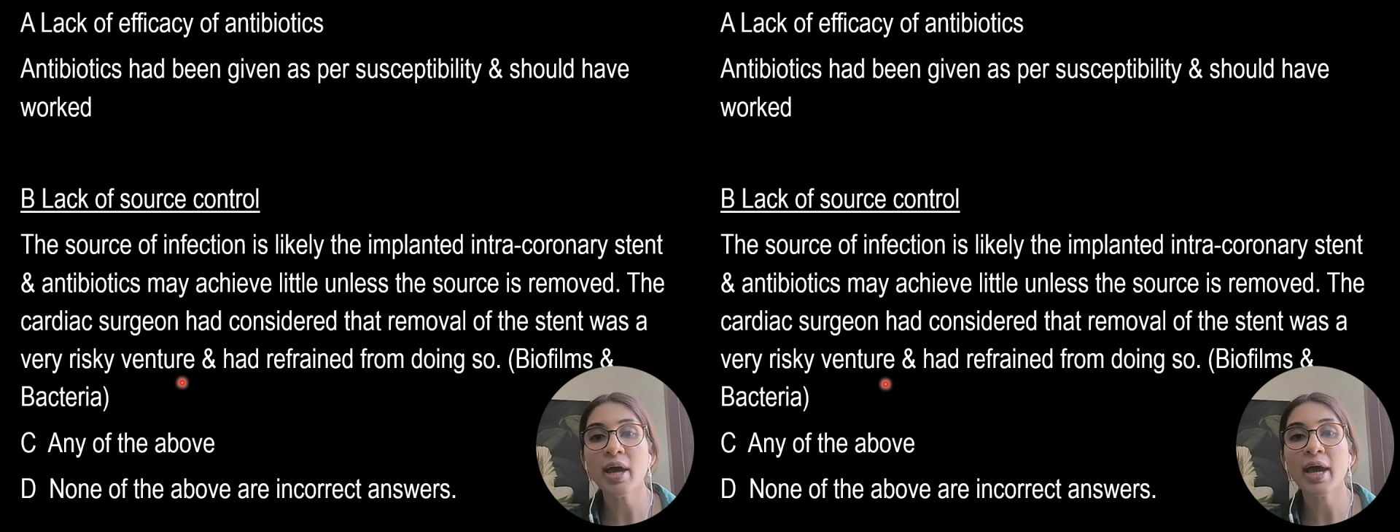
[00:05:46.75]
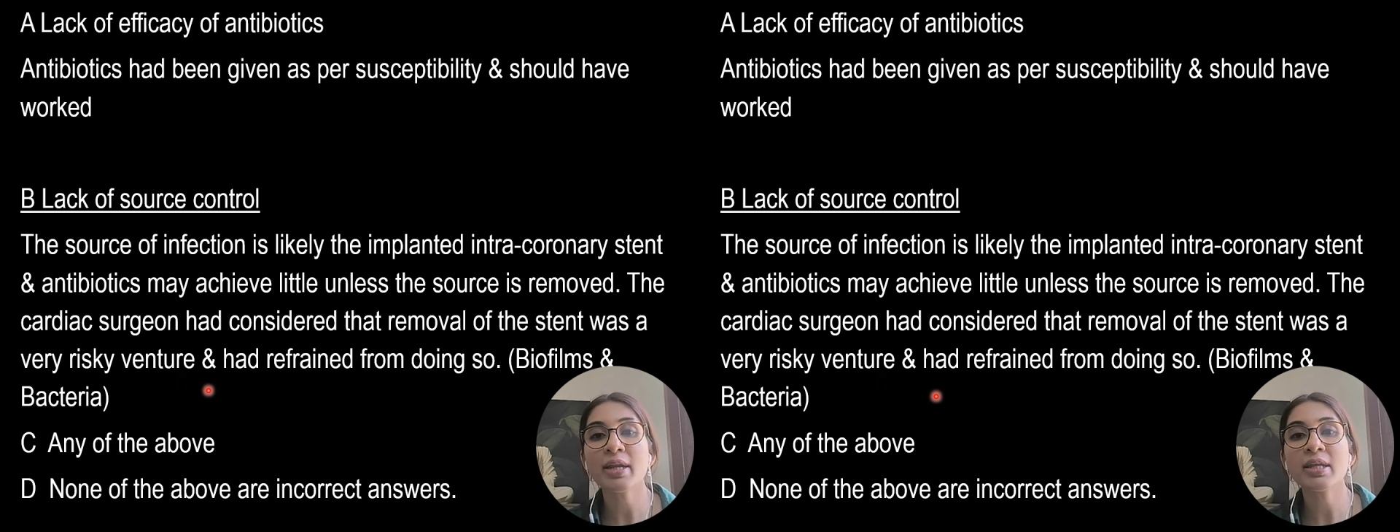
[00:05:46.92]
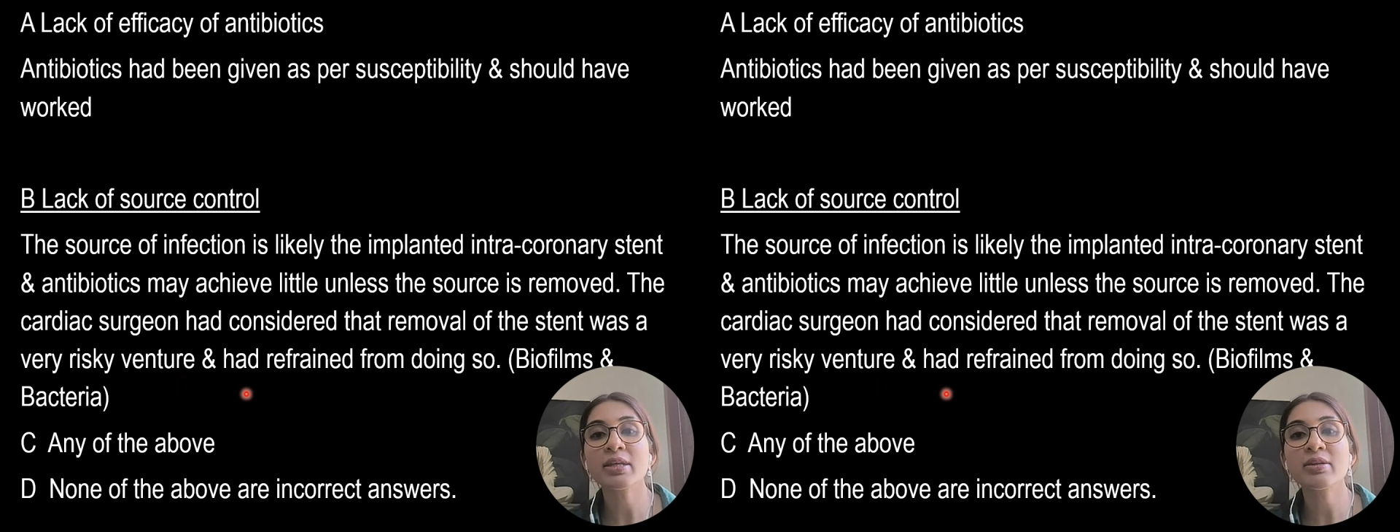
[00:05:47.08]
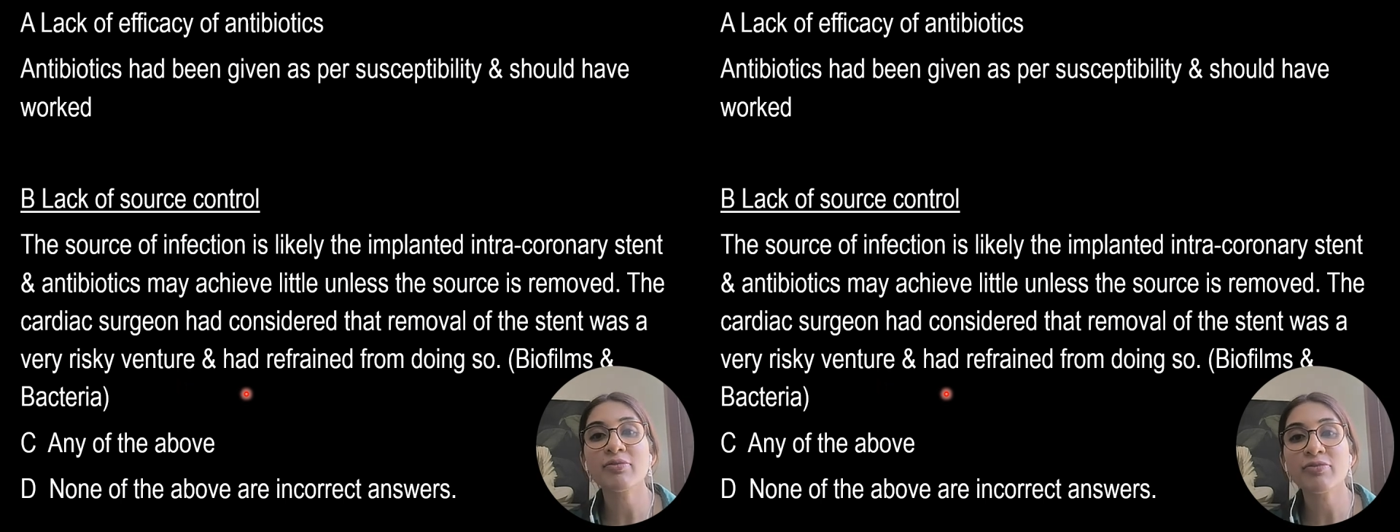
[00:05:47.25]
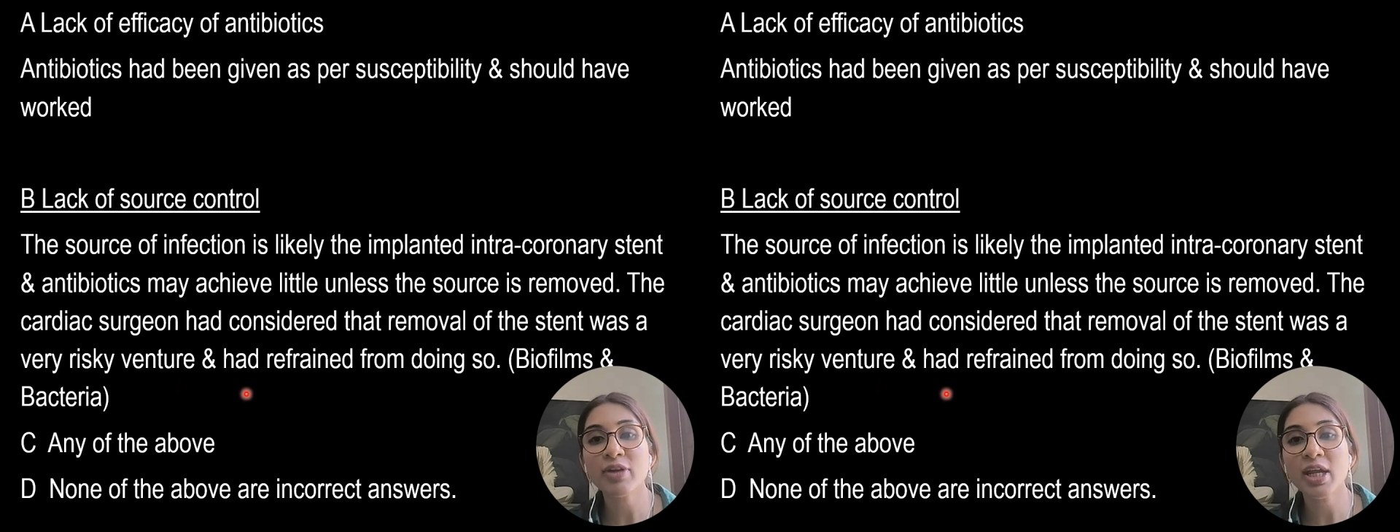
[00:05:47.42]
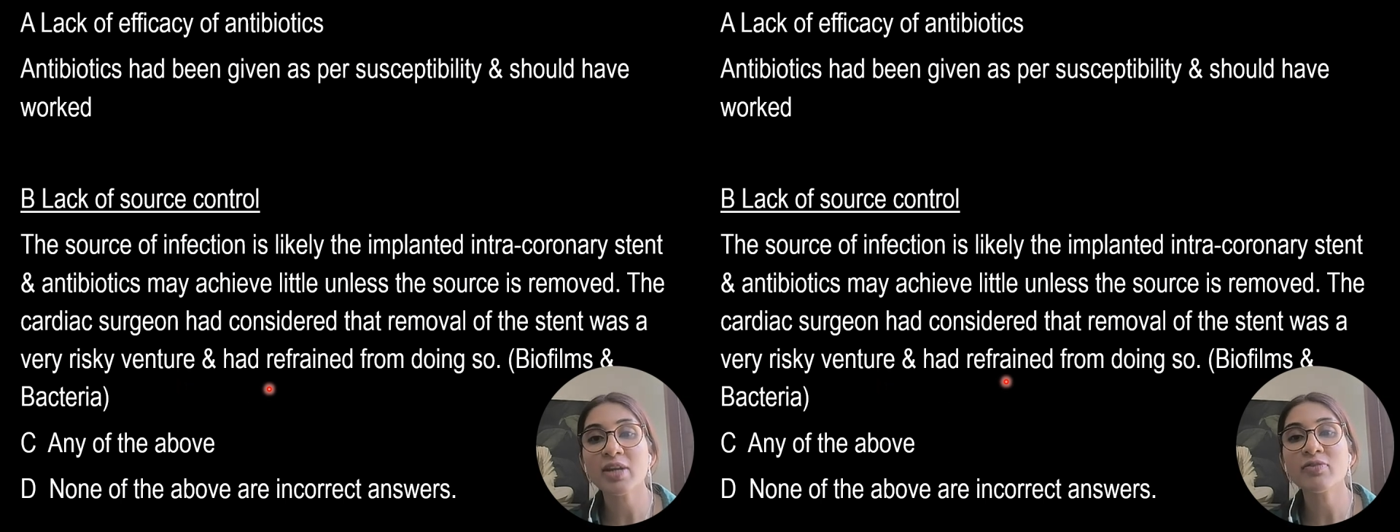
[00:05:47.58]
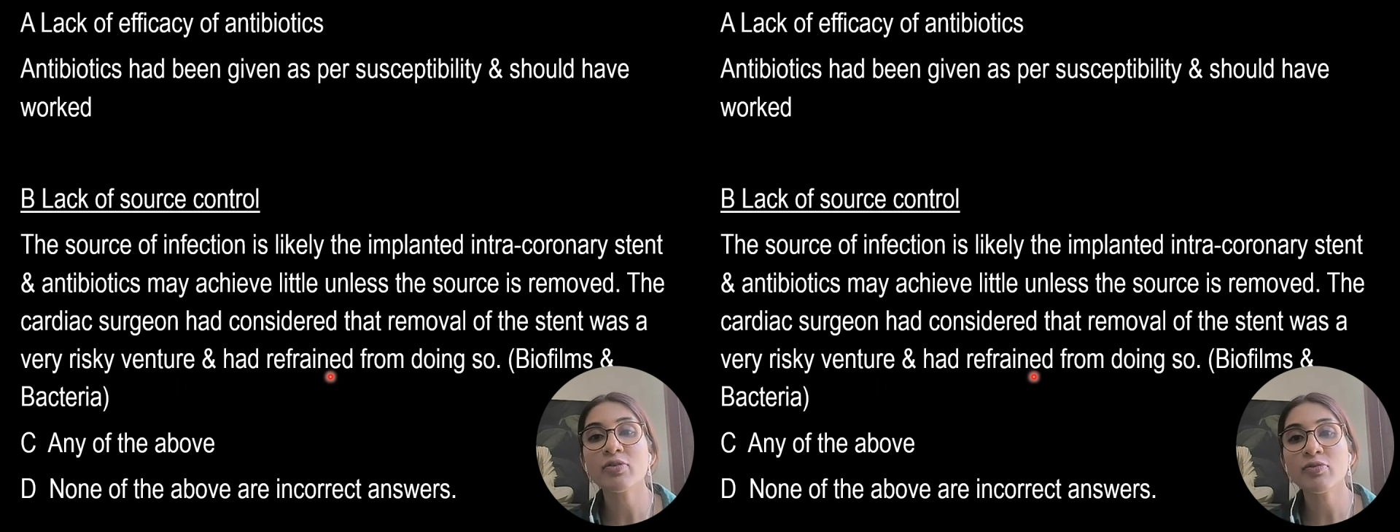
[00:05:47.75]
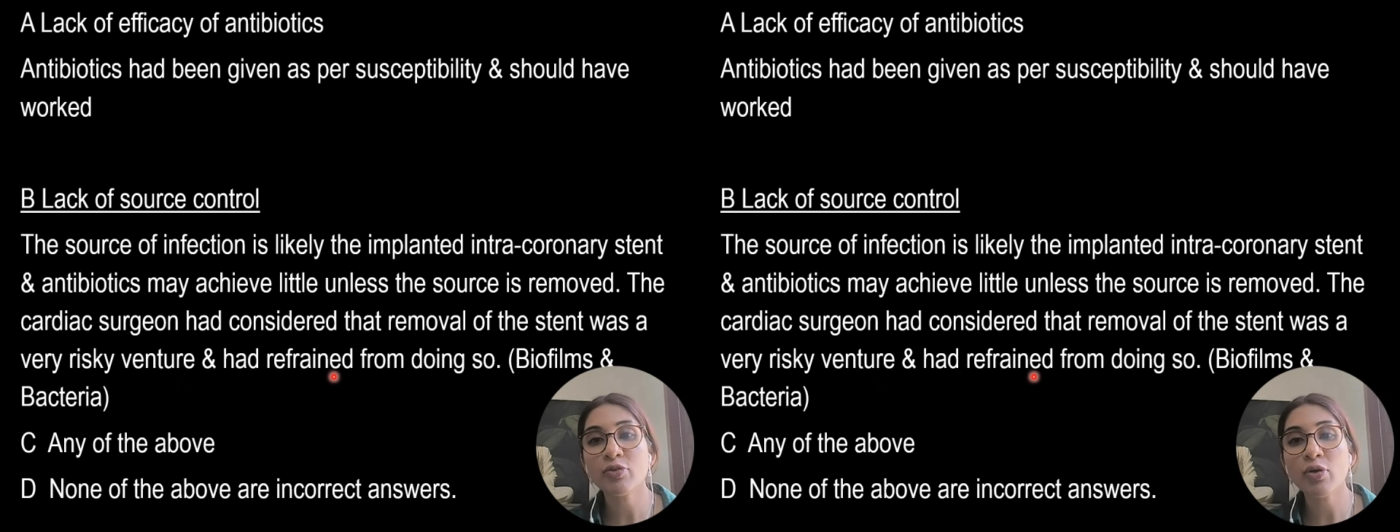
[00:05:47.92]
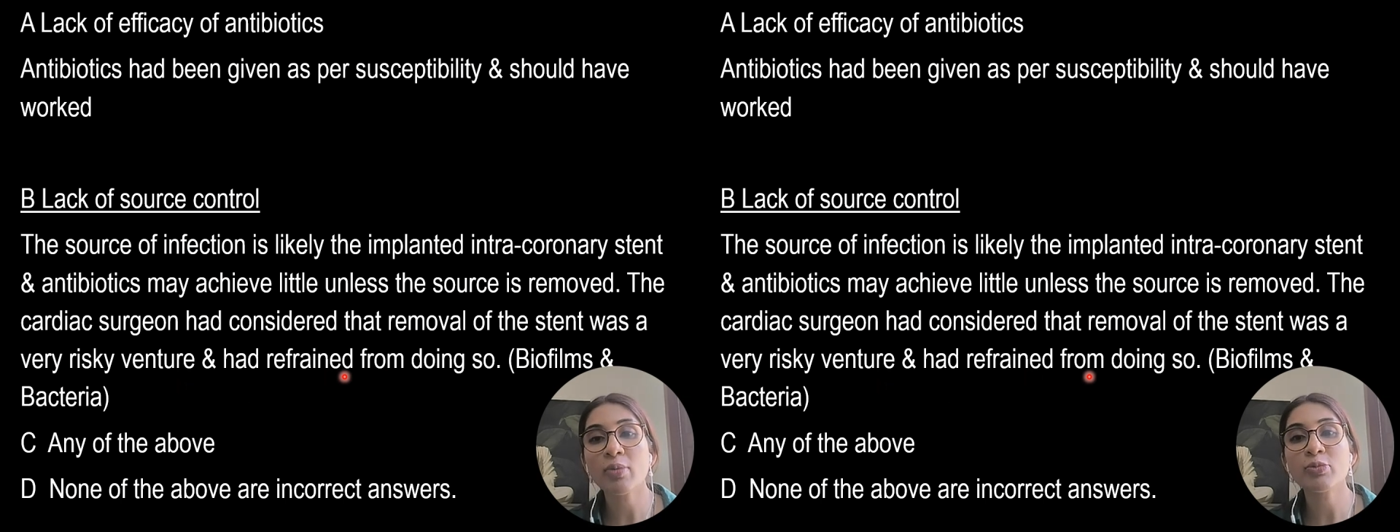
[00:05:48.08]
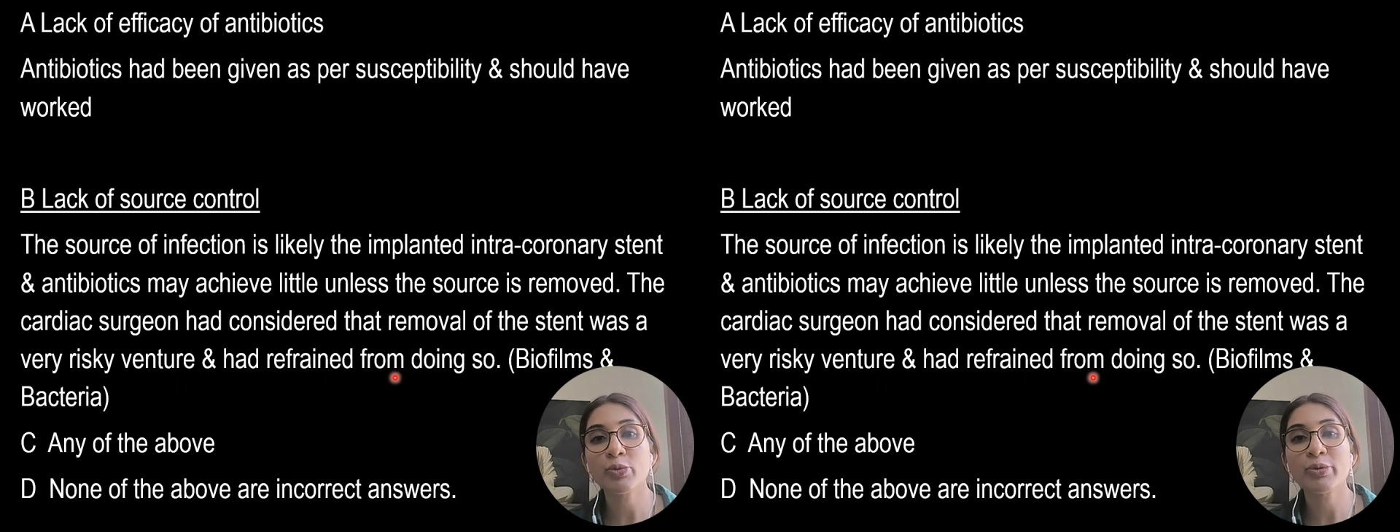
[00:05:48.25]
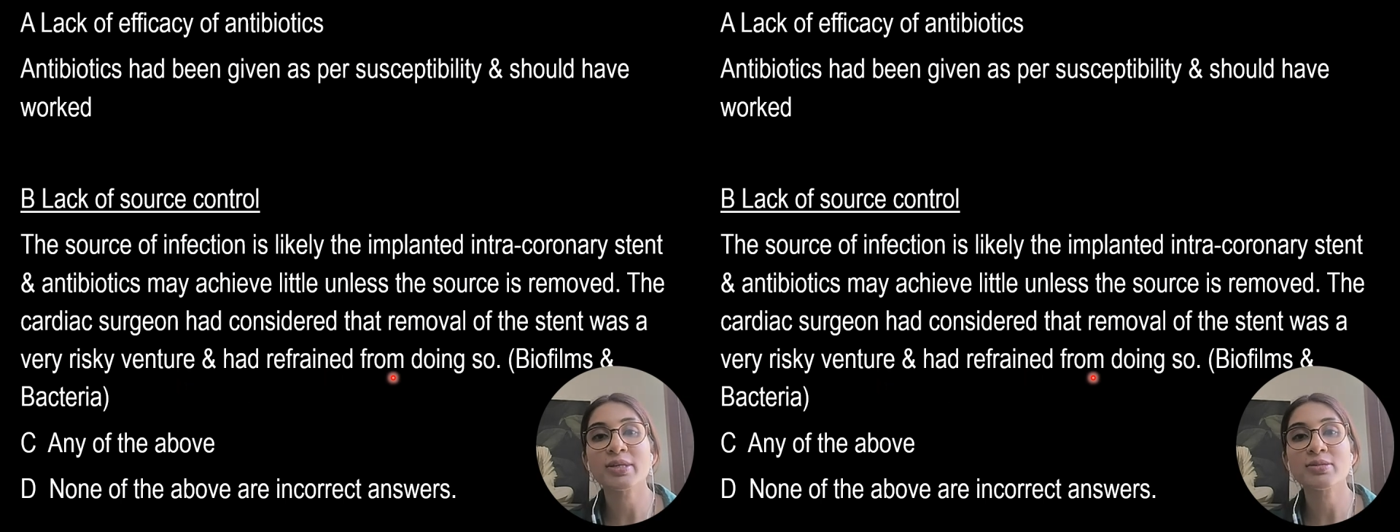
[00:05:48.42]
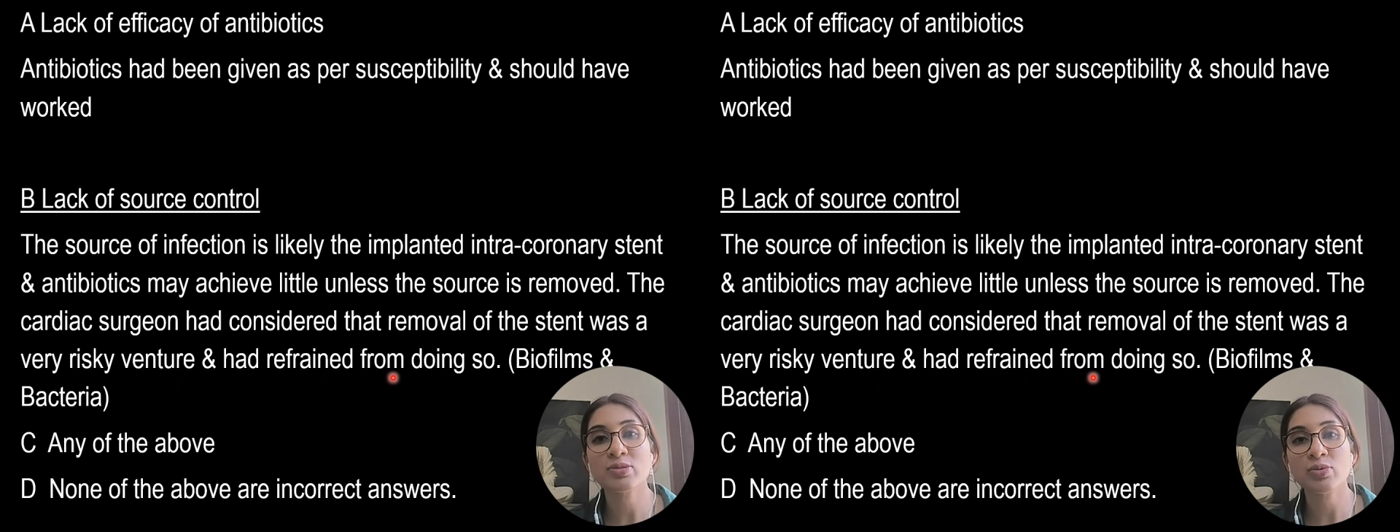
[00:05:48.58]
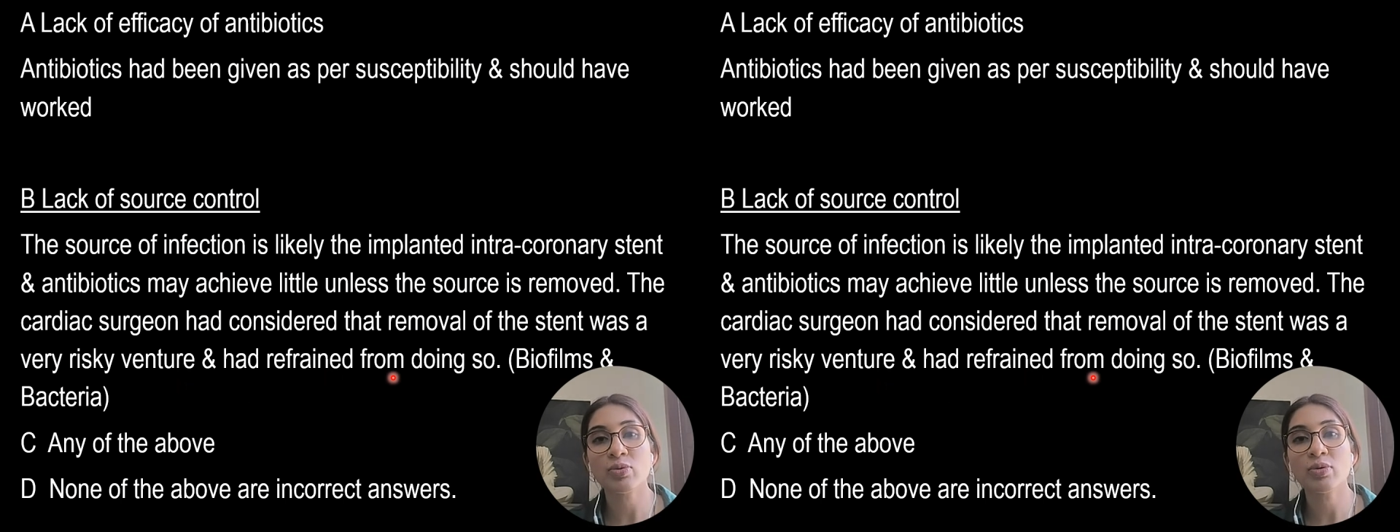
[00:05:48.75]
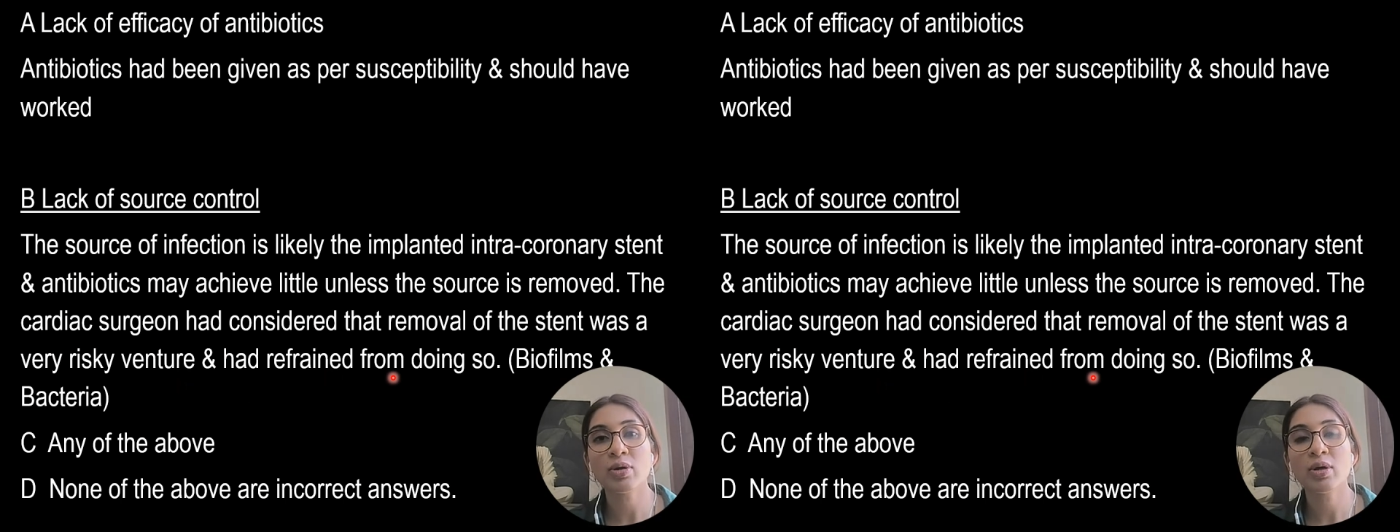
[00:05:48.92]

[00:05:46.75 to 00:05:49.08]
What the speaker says: and he refrained from doing so.